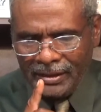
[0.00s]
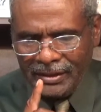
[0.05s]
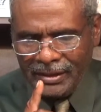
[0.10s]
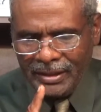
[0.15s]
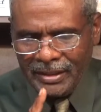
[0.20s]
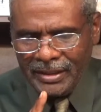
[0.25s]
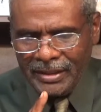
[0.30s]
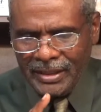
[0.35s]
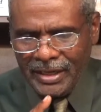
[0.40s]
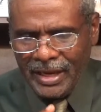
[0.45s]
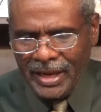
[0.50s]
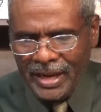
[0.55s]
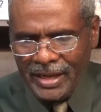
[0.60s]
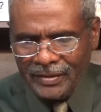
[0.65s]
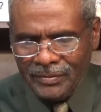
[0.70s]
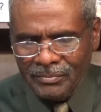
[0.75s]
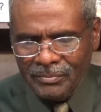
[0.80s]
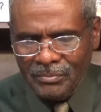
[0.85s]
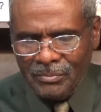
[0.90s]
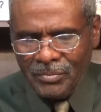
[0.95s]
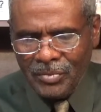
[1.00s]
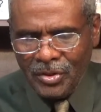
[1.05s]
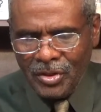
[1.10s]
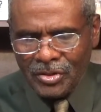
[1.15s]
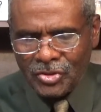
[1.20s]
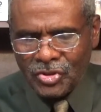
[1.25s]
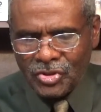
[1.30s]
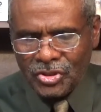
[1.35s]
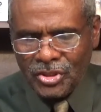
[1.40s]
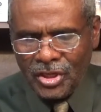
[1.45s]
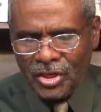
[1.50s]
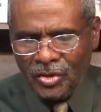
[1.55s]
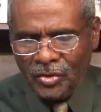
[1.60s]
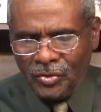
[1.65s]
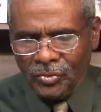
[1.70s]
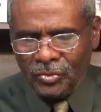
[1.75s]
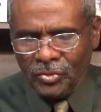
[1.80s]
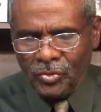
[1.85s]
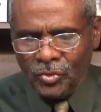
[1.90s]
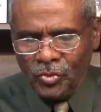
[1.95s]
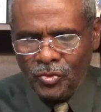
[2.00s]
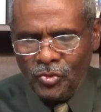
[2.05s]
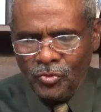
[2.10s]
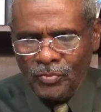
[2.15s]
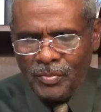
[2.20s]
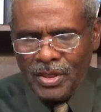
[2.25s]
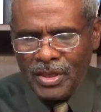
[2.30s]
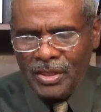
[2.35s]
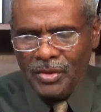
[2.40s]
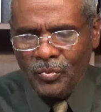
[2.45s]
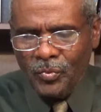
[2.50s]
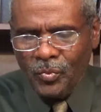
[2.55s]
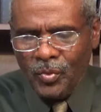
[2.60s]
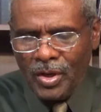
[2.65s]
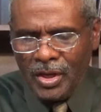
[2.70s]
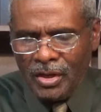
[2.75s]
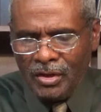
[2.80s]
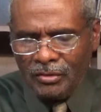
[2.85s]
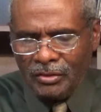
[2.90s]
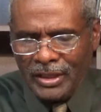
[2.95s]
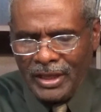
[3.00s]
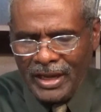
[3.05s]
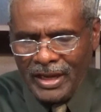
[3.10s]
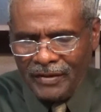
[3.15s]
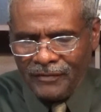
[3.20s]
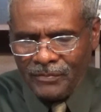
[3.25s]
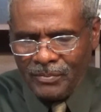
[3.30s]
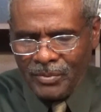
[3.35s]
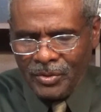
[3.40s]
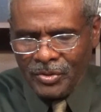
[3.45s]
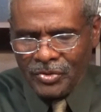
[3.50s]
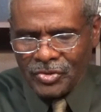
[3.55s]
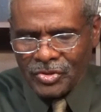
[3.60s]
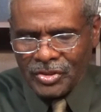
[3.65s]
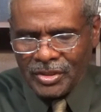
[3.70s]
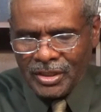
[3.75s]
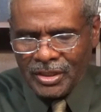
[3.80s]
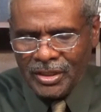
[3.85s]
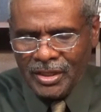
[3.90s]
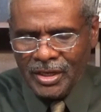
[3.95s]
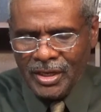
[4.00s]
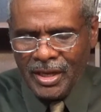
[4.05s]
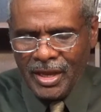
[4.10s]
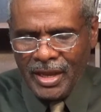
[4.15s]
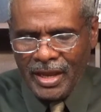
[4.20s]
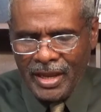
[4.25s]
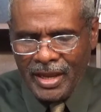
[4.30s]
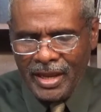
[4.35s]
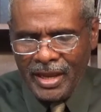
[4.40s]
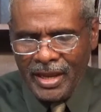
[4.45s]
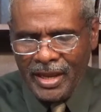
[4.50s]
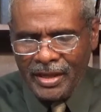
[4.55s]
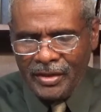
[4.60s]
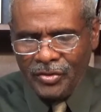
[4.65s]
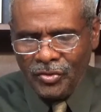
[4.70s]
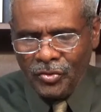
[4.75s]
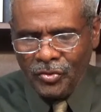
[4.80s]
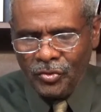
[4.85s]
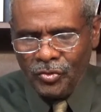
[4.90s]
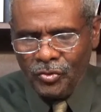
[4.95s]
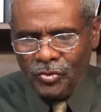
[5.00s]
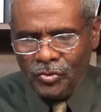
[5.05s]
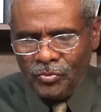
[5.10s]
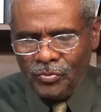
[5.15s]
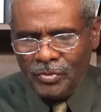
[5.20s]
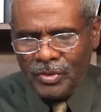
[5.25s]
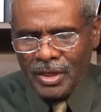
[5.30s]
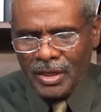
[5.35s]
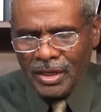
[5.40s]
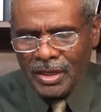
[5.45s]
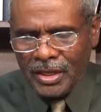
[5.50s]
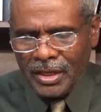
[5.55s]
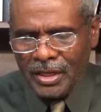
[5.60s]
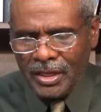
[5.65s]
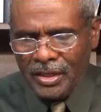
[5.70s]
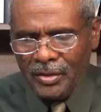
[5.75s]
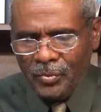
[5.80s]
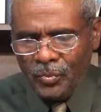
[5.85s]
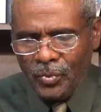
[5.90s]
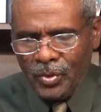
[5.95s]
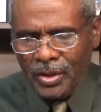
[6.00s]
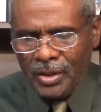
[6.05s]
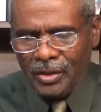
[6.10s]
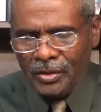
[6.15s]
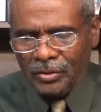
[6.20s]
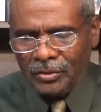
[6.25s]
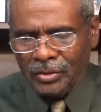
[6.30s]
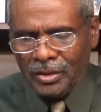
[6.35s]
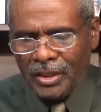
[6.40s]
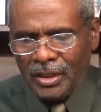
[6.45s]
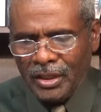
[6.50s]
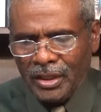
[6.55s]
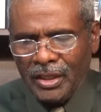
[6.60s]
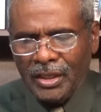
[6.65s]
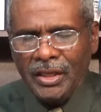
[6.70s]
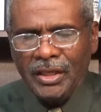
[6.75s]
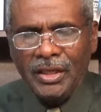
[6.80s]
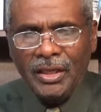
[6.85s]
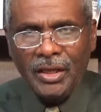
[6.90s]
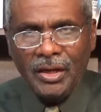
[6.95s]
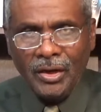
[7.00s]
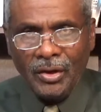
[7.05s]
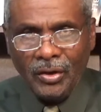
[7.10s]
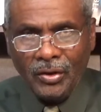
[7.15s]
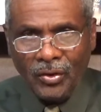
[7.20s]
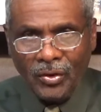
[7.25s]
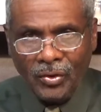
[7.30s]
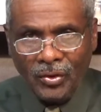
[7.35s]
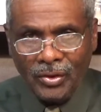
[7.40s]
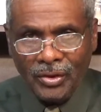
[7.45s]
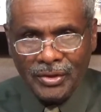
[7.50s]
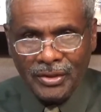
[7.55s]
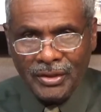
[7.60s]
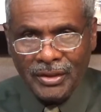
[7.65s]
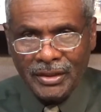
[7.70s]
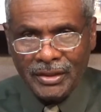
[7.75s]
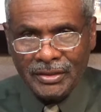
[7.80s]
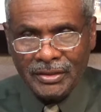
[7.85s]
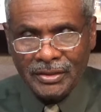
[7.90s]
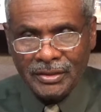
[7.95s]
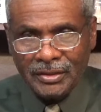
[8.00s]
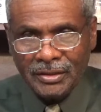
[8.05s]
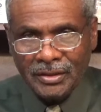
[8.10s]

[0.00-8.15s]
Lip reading: he had mercy on whom he will have mercy, and whom he will he harden it.